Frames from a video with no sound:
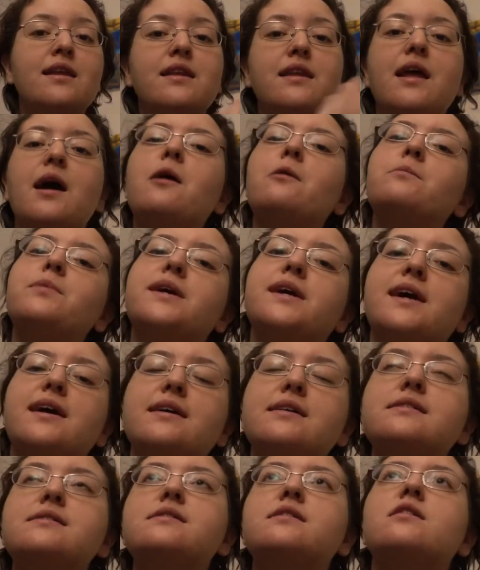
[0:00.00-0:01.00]
Now,
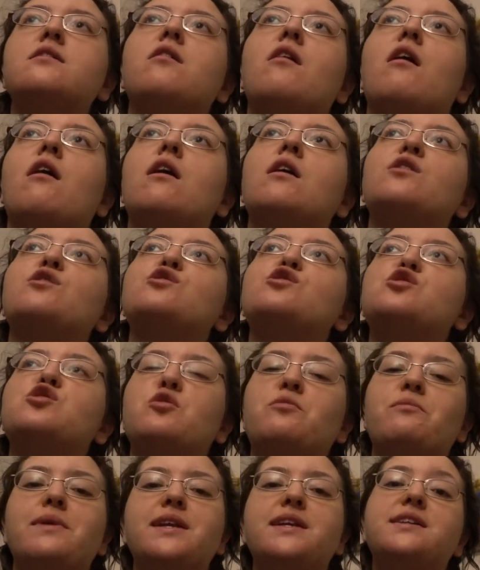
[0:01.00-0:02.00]
because there are
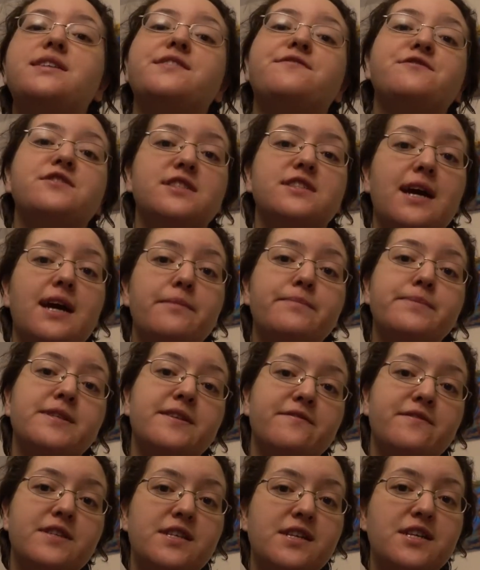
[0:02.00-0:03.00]
so many different types
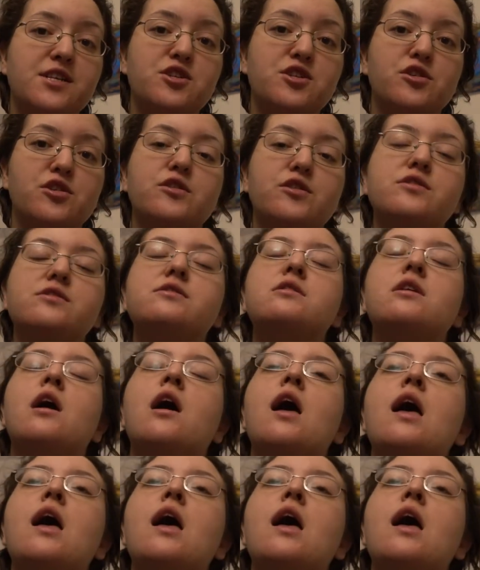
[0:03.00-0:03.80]
of seizures,